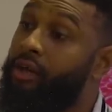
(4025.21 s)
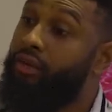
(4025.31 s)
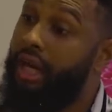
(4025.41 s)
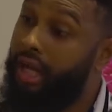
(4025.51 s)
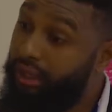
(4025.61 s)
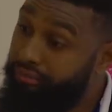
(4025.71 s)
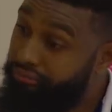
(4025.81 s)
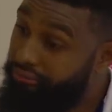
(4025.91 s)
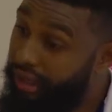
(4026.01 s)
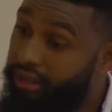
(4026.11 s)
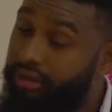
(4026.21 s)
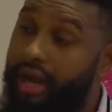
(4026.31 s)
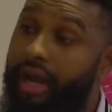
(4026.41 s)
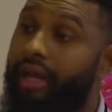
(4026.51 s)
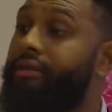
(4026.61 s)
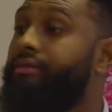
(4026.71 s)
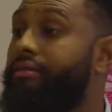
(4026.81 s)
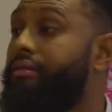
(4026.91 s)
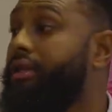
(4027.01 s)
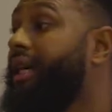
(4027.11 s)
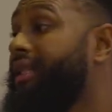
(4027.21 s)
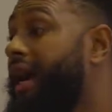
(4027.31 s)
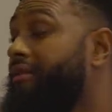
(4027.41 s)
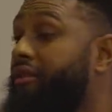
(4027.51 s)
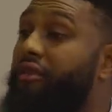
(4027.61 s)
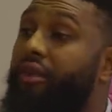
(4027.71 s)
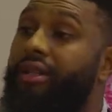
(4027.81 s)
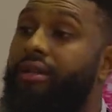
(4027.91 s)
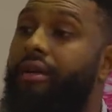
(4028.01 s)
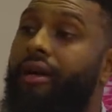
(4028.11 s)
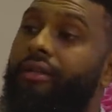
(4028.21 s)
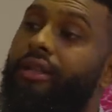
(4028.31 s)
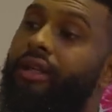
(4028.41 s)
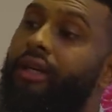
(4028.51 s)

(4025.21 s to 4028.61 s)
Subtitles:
Well, I'll try. Besides, I have a few friends around.